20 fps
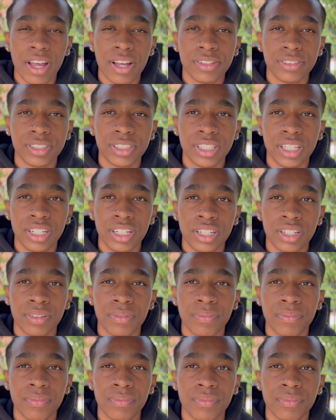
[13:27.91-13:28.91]
out sinning.
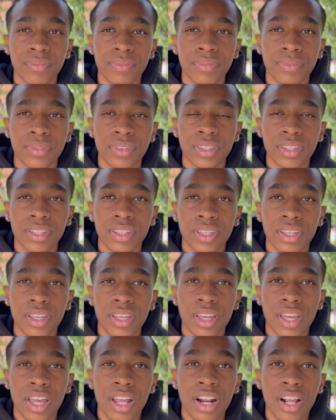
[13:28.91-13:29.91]

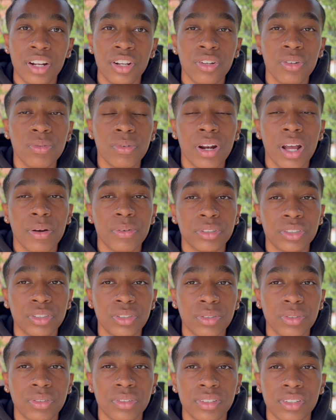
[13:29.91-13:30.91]
And I knew what I was
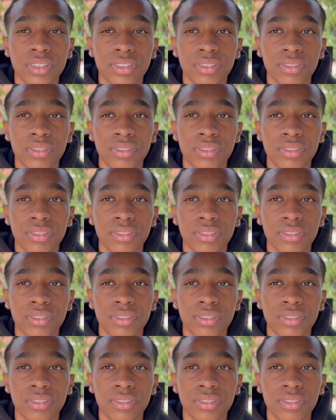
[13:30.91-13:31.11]
doing.